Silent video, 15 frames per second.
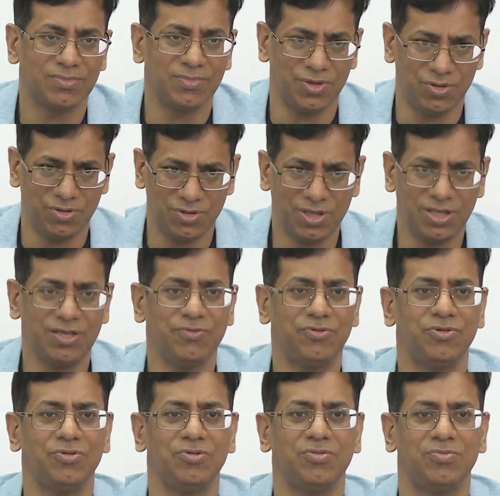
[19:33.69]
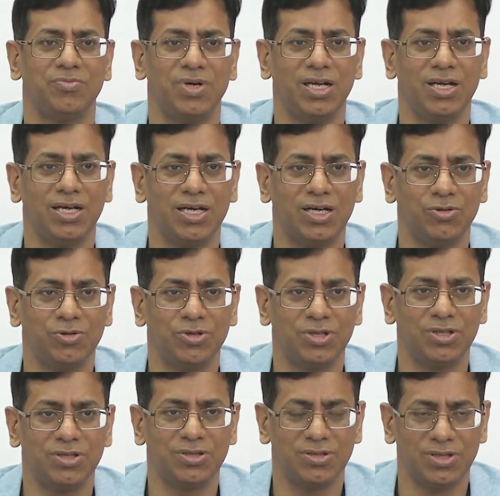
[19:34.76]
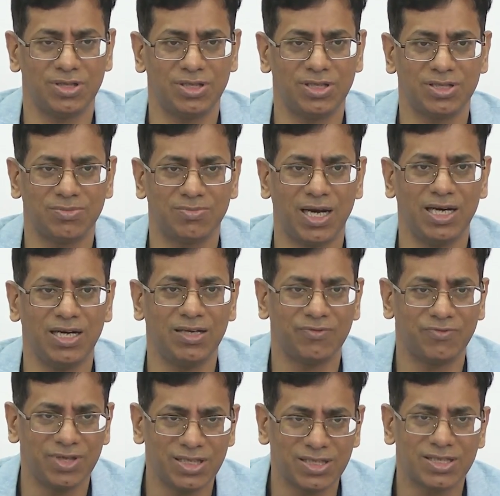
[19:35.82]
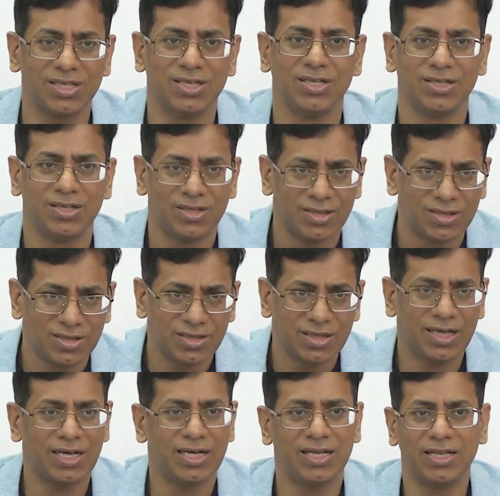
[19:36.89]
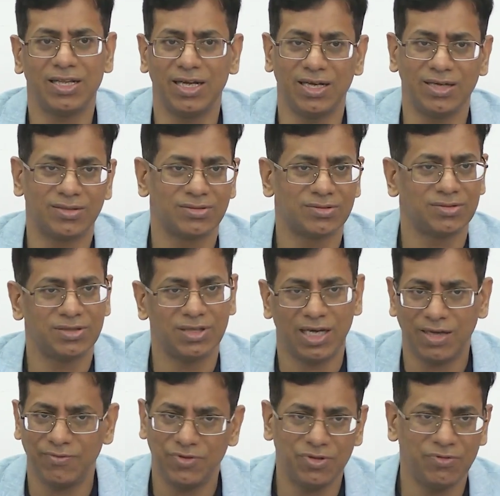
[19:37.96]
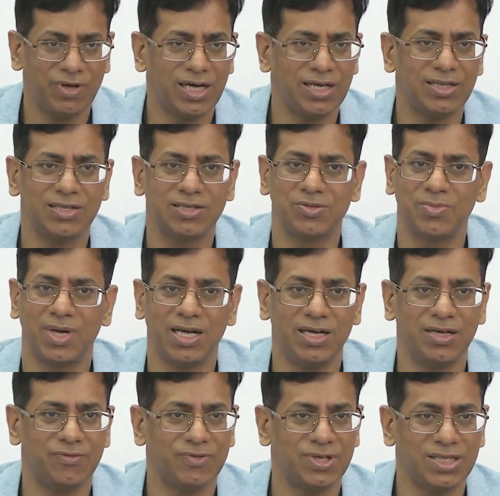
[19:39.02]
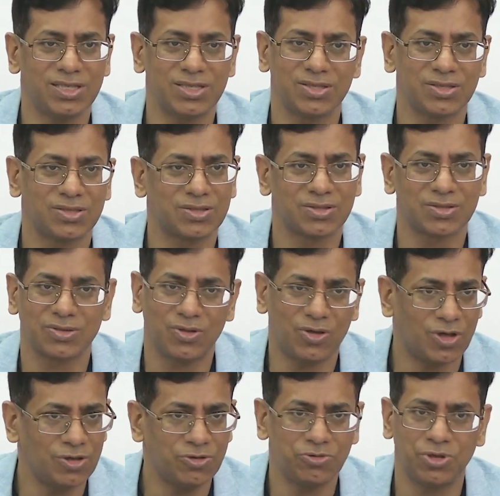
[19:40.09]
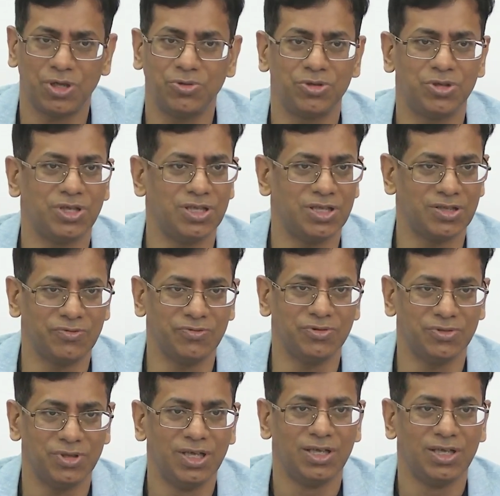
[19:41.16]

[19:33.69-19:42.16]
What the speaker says: You do not have to bring out the smiling face here and there. You have to wear that smiling face all throughout your interview.